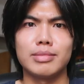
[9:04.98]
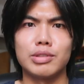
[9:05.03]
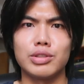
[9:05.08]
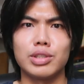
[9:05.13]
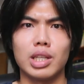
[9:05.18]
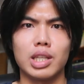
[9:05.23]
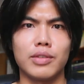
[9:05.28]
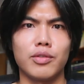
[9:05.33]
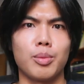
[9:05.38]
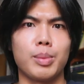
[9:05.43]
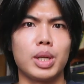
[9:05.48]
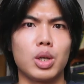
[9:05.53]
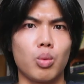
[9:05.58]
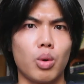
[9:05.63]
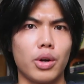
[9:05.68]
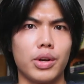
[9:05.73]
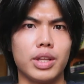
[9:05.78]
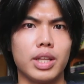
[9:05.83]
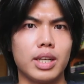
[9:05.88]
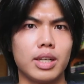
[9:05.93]
There's nothing for me to
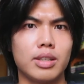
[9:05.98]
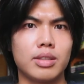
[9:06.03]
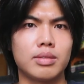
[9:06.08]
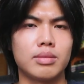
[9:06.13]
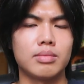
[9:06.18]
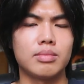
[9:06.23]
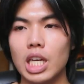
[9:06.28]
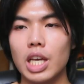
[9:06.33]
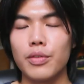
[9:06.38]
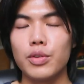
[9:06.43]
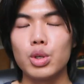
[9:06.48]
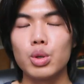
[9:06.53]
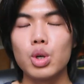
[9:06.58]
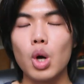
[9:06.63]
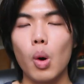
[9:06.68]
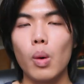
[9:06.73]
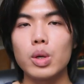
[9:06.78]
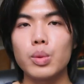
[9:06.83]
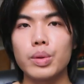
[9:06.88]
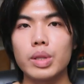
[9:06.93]
worry there. If you
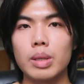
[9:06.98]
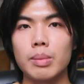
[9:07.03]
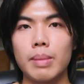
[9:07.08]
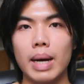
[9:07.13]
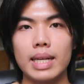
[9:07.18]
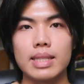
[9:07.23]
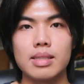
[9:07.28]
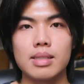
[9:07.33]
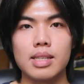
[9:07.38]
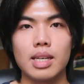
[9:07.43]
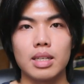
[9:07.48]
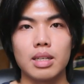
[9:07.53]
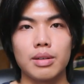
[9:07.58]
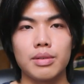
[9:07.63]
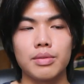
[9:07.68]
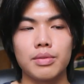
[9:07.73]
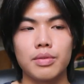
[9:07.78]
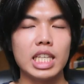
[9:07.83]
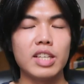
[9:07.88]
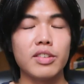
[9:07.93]
go in with the mindset
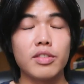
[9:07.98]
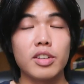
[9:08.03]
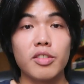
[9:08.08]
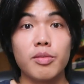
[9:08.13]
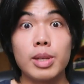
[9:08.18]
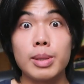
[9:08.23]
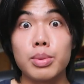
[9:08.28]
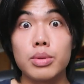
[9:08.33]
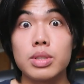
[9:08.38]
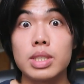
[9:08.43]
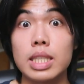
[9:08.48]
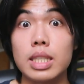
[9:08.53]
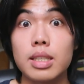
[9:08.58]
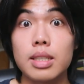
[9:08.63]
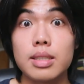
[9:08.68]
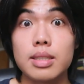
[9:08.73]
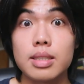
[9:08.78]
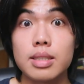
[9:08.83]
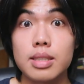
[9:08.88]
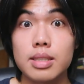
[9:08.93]
of, even if people see
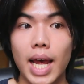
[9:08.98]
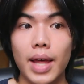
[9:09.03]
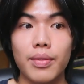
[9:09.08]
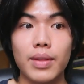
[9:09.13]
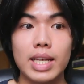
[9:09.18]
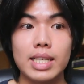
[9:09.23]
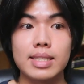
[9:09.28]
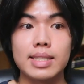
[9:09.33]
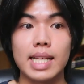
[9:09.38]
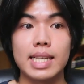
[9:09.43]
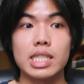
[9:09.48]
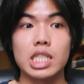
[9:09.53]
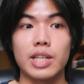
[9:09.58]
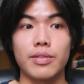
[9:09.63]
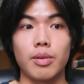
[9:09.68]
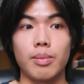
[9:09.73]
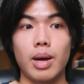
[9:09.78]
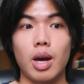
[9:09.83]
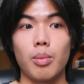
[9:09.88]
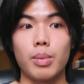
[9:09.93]
this and they say
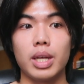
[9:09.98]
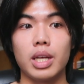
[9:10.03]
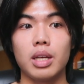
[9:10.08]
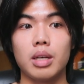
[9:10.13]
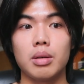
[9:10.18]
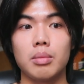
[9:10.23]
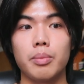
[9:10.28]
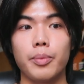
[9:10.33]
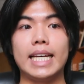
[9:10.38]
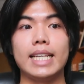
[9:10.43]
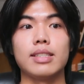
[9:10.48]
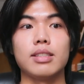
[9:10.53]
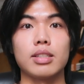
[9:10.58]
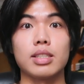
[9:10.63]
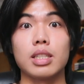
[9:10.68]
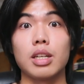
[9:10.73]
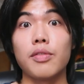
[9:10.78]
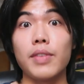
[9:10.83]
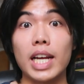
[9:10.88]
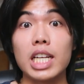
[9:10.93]
stuff about me, it
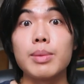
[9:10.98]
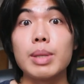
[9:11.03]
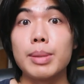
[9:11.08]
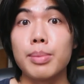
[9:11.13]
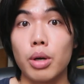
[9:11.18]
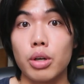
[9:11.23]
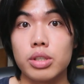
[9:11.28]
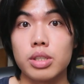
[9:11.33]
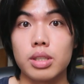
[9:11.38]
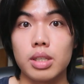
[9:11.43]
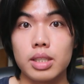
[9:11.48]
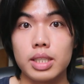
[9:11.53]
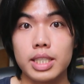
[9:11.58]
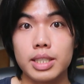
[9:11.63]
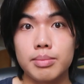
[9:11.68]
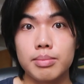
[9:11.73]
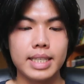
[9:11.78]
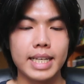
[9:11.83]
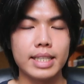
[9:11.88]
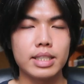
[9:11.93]
doesn't affect me
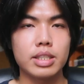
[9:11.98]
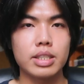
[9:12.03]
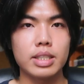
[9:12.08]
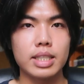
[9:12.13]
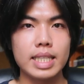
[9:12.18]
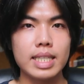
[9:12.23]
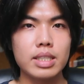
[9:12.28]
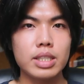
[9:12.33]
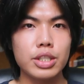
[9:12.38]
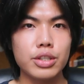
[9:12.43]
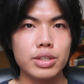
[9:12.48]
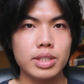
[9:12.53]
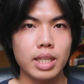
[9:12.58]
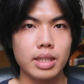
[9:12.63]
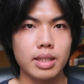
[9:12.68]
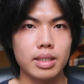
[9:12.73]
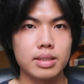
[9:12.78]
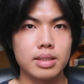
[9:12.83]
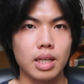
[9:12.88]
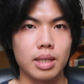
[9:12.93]
personally. It's easier
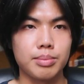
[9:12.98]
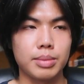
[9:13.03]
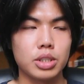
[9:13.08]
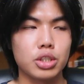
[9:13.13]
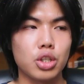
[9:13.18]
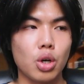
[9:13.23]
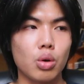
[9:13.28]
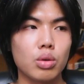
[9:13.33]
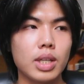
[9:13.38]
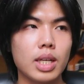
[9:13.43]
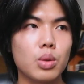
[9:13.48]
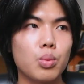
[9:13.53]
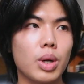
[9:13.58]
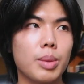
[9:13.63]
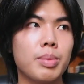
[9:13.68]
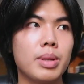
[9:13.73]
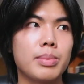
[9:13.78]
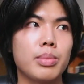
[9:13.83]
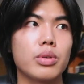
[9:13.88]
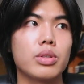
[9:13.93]
said than done, but don't let
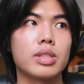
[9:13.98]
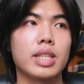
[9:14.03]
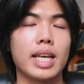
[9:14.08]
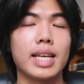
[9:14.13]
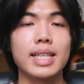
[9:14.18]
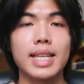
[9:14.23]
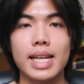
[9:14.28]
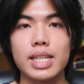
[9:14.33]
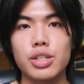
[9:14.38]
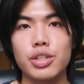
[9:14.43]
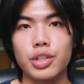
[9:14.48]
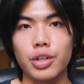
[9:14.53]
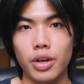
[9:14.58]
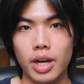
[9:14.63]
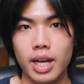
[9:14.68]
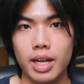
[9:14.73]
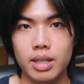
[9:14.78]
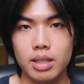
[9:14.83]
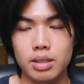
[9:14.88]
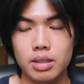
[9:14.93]
what people say get to your
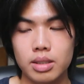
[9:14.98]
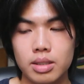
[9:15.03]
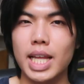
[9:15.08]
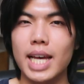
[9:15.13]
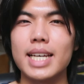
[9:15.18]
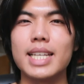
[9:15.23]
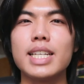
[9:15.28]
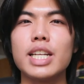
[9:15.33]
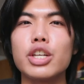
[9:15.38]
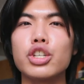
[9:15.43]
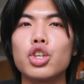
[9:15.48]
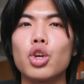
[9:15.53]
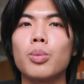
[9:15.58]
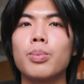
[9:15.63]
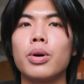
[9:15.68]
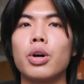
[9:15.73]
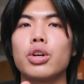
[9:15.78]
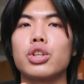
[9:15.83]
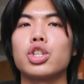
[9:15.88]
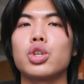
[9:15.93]
head. That initial
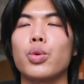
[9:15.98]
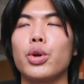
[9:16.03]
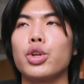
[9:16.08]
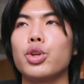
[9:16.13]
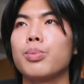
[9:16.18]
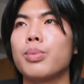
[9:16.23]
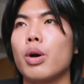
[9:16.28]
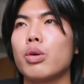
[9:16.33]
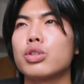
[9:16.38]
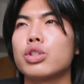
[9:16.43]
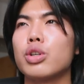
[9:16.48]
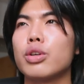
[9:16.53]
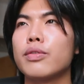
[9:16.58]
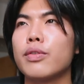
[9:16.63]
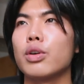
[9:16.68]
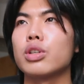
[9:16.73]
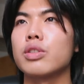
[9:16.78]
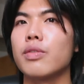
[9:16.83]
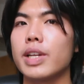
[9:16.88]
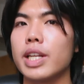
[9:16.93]
push where you post your
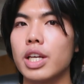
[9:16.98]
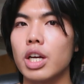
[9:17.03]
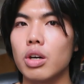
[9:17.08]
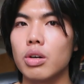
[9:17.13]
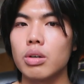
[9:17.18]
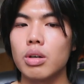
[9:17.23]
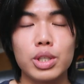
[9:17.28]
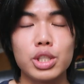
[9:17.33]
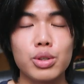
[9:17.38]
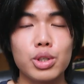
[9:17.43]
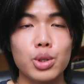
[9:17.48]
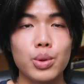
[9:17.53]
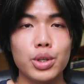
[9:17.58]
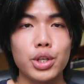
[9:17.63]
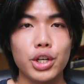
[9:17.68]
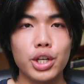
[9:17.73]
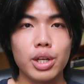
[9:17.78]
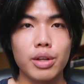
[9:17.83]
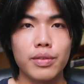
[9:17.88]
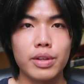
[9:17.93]
first video, once you do it,
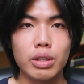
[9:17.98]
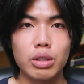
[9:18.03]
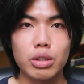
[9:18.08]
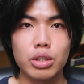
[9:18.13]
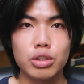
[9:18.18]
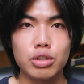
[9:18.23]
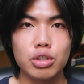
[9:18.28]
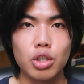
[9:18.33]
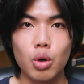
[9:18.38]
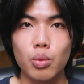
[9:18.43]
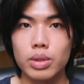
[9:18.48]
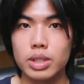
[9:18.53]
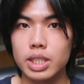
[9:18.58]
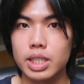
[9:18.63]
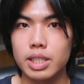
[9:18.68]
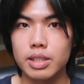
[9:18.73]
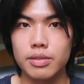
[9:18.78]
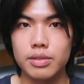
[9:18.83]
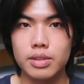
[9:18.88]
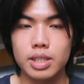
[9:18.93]
you're gonna feel so
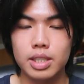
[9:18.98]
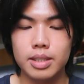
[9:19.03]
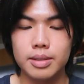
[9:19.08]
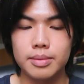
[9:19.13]
relieved